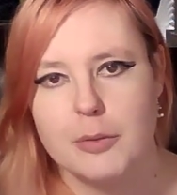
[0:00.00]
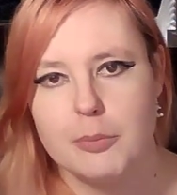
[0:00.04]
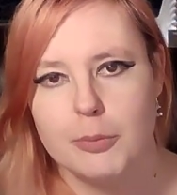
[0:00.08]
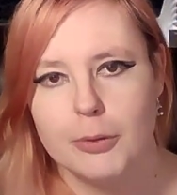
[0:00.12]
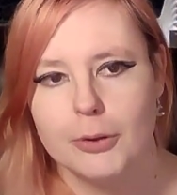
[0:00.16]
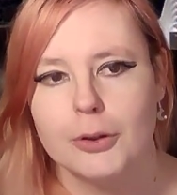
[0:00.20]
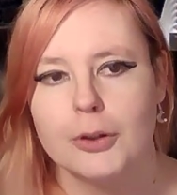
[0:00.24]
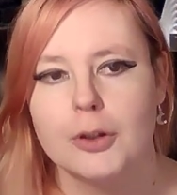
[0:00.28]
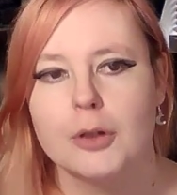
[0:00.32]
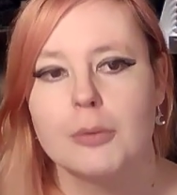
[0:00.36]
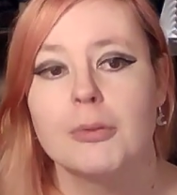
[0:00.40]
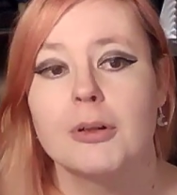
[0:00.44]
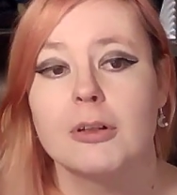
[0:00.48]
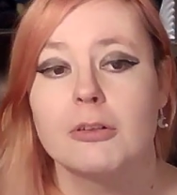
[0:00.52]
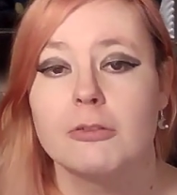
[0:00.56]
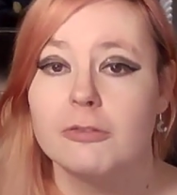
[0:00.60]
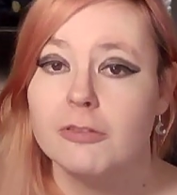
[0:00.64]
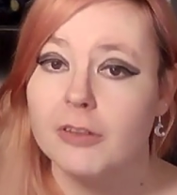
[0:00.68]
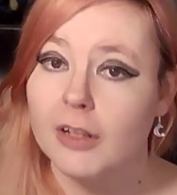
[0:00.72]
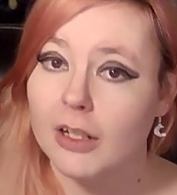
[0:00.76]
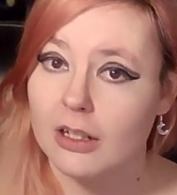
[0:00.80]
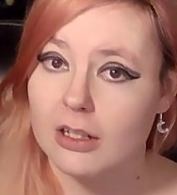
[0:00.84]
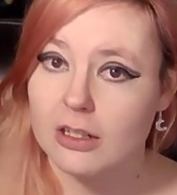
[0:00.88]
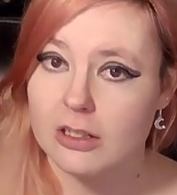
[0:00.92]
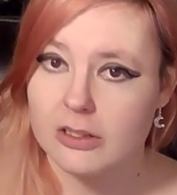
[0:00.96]
Pokemon
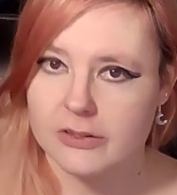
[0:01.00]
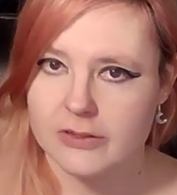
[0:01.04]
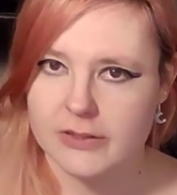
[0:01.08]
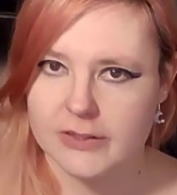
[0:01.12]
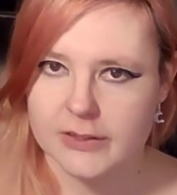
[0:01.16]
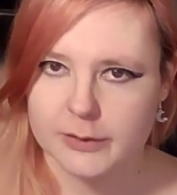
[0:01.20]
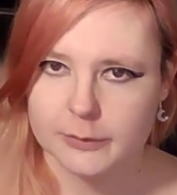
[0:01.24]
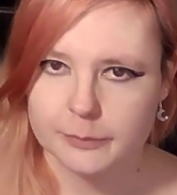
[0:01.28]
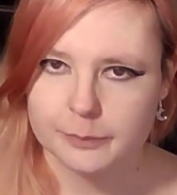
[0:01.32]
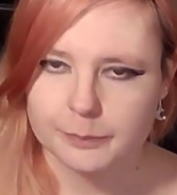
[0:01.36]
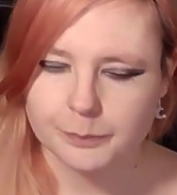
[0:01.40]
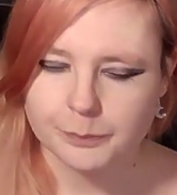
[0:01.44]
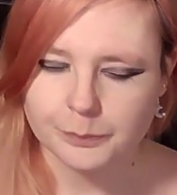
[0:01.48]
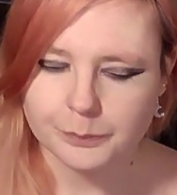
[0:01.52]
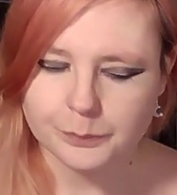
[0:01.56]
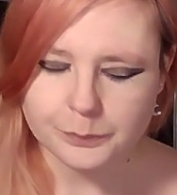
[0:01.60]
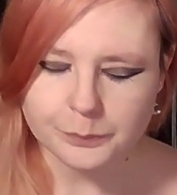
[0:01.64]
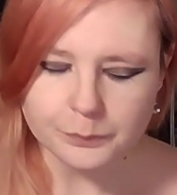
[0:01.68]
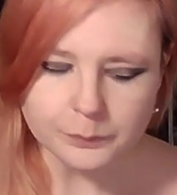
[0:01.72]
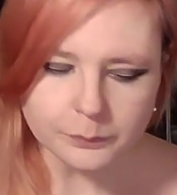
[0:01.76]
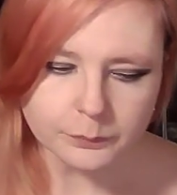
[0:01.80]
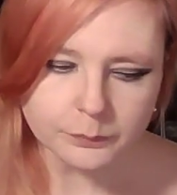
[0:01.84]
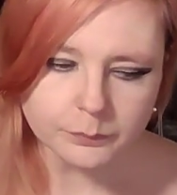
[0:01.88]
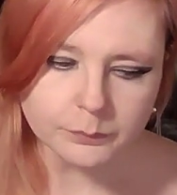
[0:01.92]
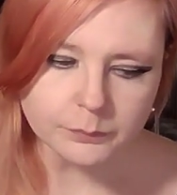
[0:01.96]
first.
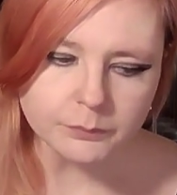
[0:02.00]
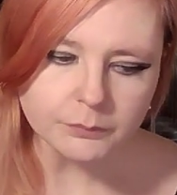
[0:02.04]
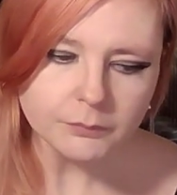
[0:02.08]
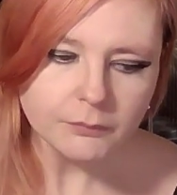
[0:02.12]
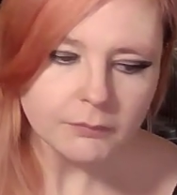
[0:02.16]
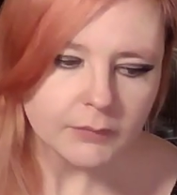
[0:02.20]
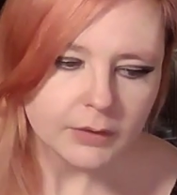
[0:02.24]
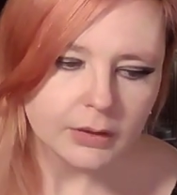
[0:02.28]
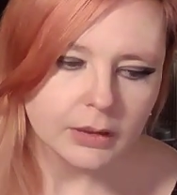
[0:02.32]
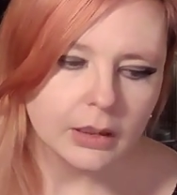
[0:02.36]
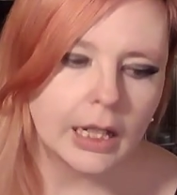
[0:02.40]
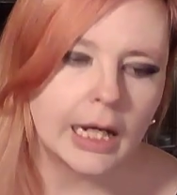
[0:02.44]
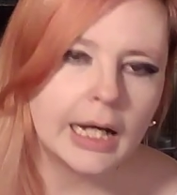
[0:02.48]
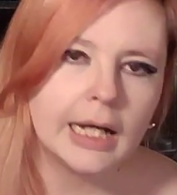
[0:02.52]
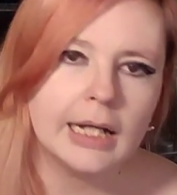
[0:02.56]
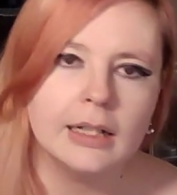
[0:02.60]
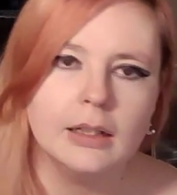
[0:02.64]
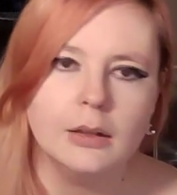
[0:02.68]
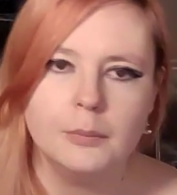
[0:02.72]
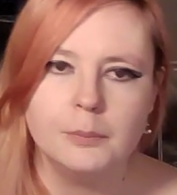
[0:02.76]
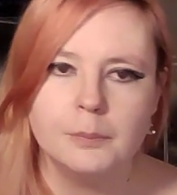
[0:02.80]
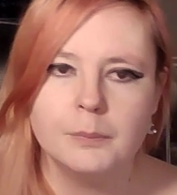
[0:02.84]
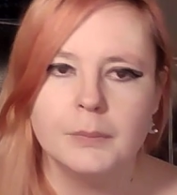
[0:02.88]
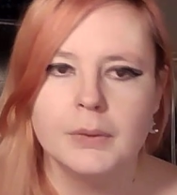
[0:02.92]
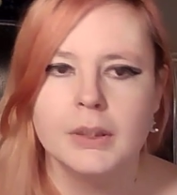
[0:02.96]

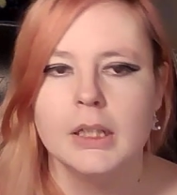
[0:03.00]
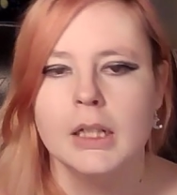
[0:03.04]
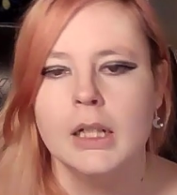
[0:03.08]
And